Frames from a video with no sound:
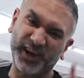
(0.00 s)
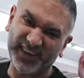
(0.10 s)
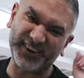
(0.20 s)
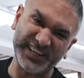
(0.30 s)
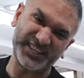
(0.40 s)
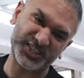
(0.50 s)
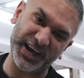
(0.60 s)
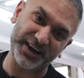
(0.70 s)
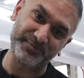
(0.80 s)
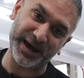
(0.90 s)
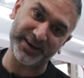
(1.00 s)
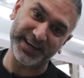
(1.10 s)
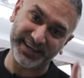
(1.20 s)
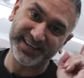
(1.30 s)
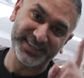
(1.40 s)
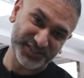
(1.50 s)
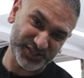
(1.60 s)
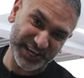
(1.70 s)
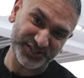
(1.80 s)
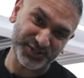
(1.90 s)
like I need to shout about it. Stay